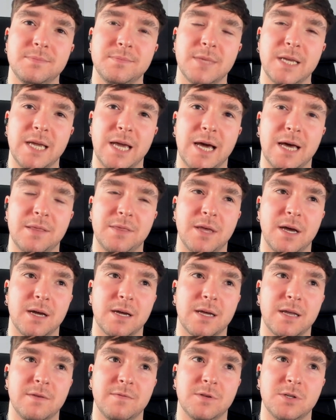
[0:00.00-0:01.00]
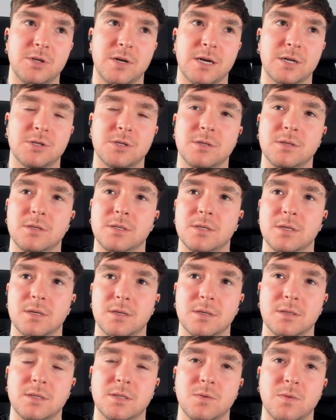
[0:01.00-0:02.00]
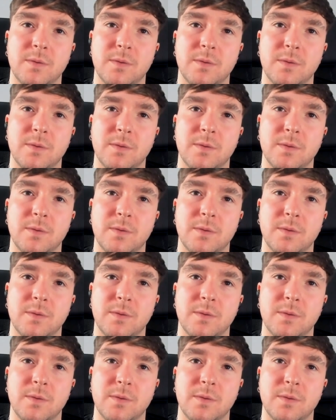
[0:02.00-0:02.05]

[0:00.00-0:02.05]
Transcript: that you had that kind of attraction to to